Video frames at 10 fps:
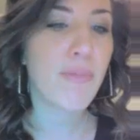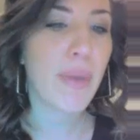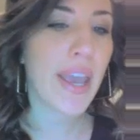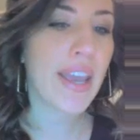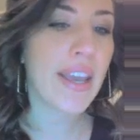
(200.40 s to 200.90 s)
of
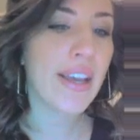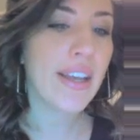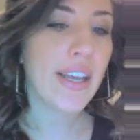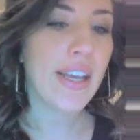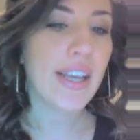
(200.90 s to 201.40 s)
pay
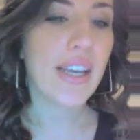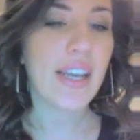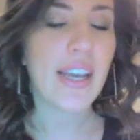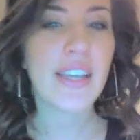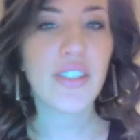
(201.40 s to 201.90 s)

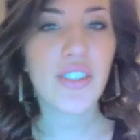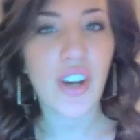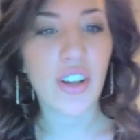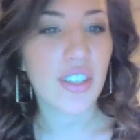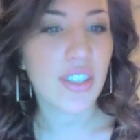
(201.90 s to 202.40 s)
is
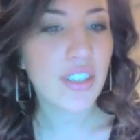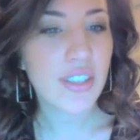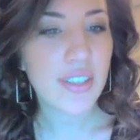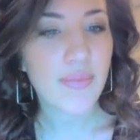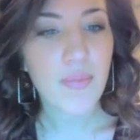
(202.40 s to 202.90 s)

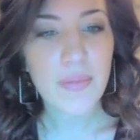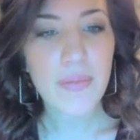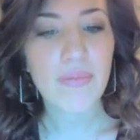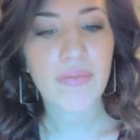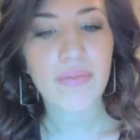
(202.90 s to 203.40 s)
dollars.
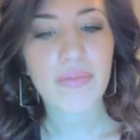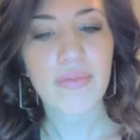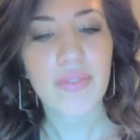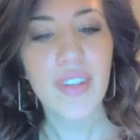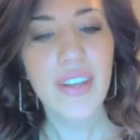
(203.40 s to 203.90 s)

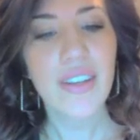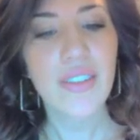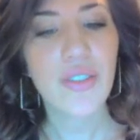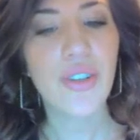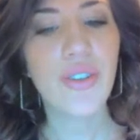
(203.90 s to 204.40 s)

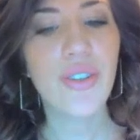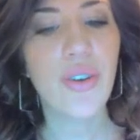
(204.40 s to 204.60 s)
So you'll